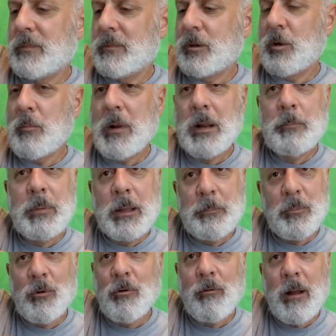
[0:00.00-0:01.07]
too many
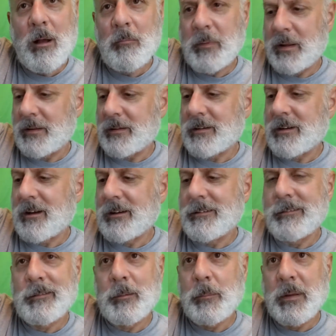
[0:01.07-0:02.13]
people around me
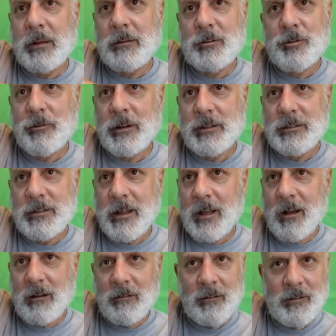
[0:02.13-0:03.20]
cutting the big trees down.
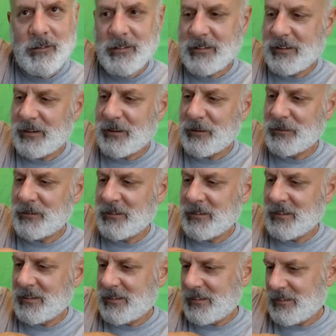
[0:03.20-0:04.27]
You know,
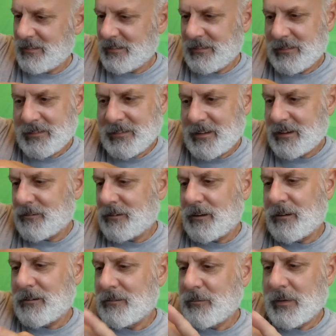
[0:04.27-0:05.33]
I don't know.
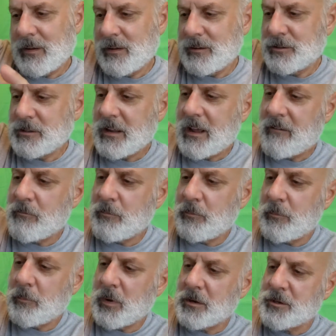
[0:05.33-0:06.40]
I used to have
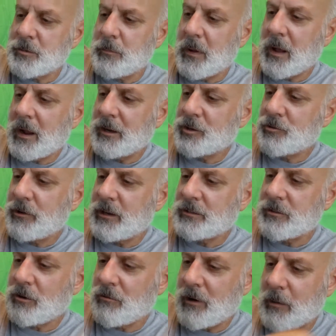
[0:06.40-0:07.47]
a bunch of pine
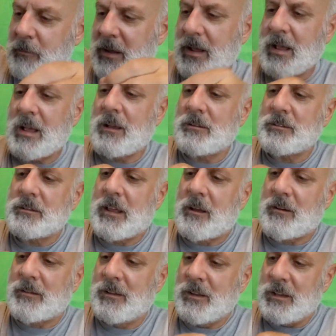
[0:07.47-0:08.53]
trees all around my house.
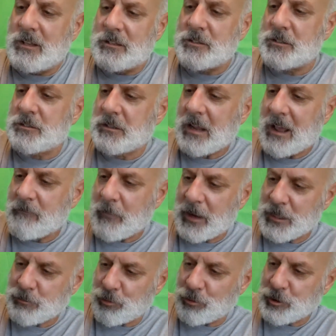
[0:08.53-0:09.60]
Now I just have
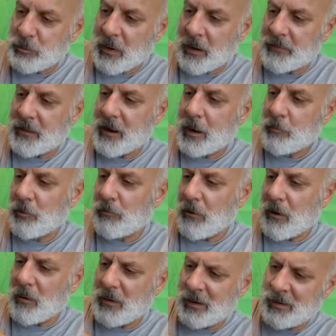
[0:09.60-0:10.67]
my spruce pine that I'm
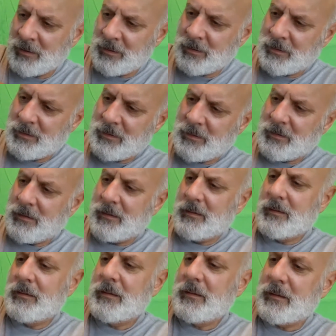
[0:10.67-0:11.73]
growing.
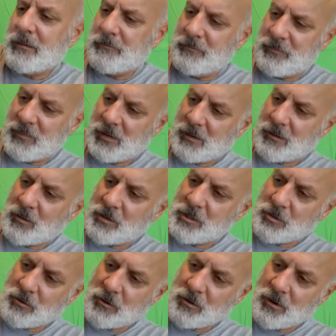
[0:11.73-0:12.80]
The other
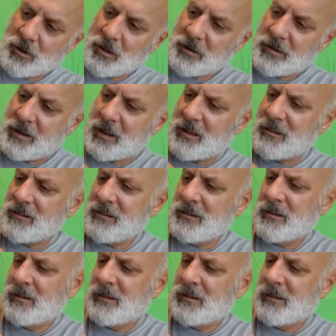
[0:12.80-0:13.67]
ones were all cut down.